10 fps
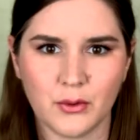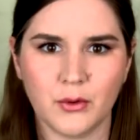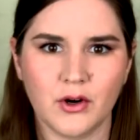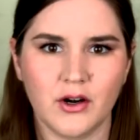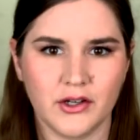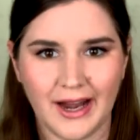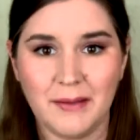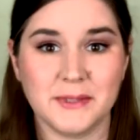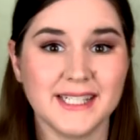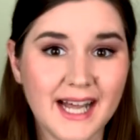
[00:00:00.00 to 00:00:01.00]
or your
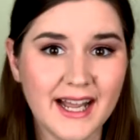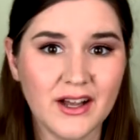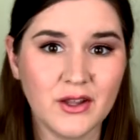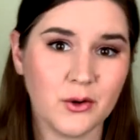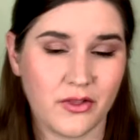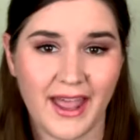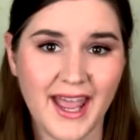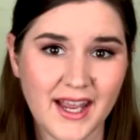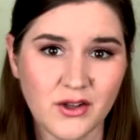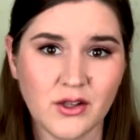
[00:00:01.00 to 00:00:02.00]
hem style or the
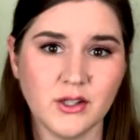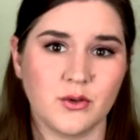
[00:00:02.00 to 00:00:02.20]
angles,